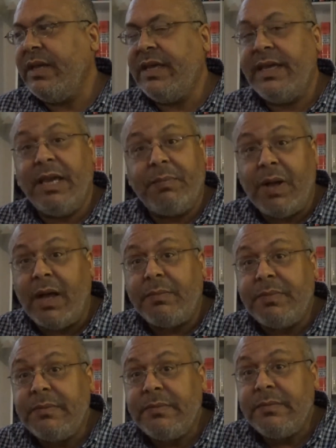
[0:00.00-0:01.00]

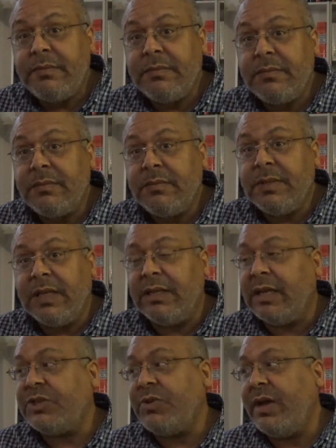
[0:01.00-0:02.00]
hip-hop,
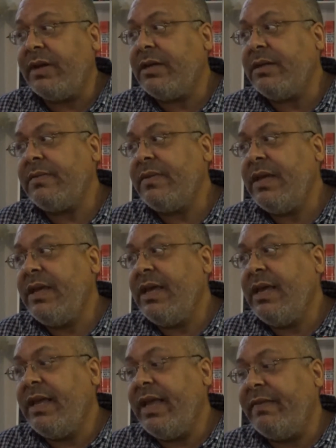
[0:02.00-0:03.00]
electronica,
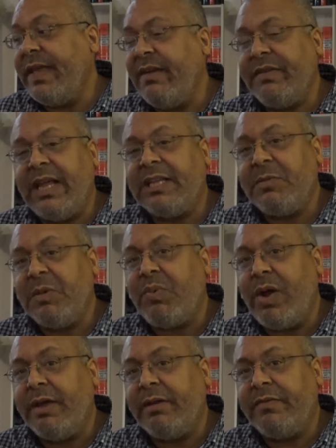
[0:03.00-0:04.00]
and they have a lot to be
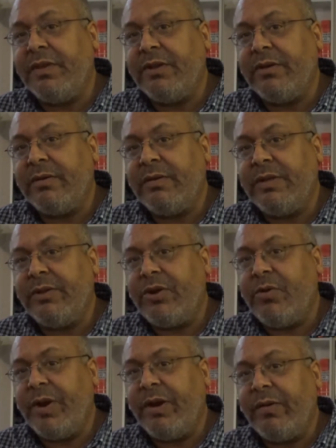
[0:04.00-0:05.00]
proud of in their
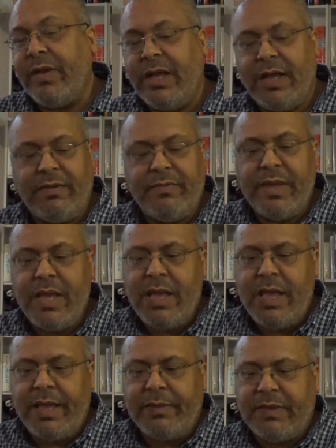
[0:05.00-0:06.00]
career.
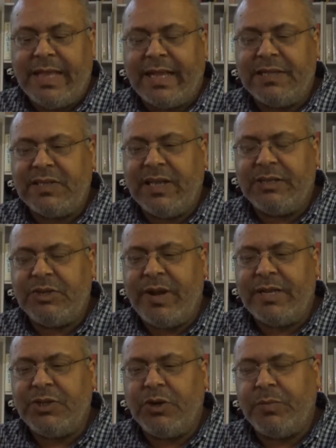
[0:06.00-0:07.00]
Like I said,
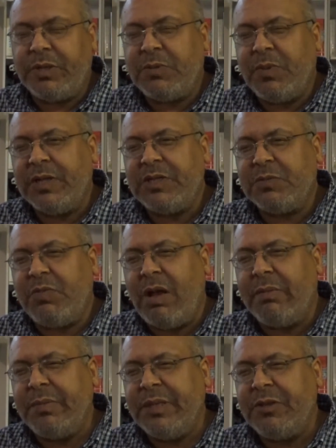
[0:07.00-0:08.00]
Trans Europe Express is
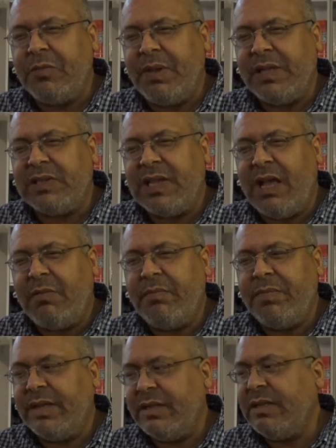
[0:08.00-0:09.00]
probably their best album,
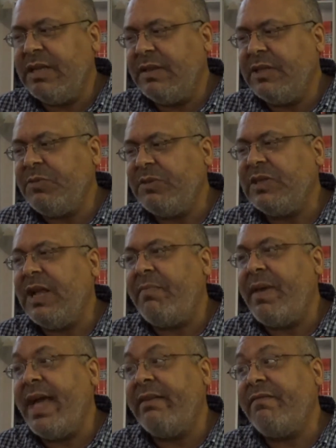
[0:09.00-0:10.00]
but this one's not
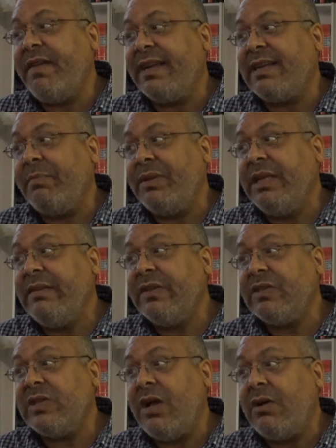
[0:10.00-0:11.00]
bad. In fact, I believe
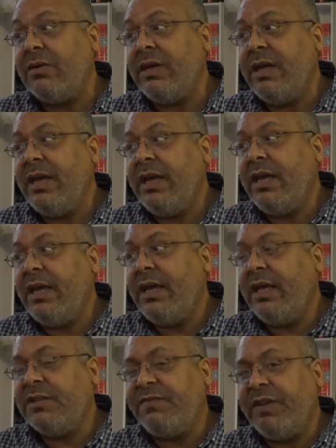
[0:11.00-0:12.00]
this song
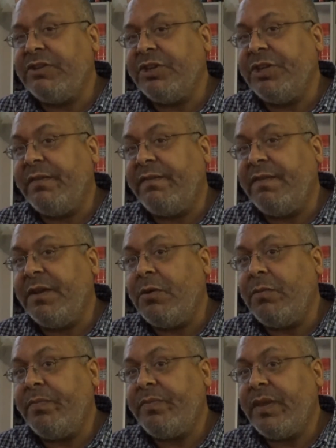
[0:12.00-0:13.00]
is featured in the
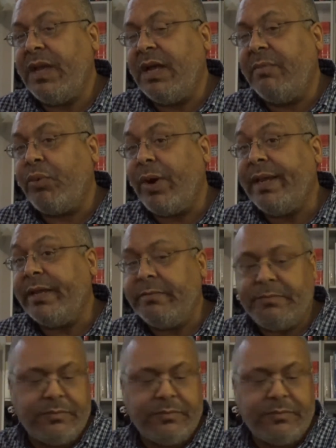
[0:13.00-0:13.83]
film Breakin'.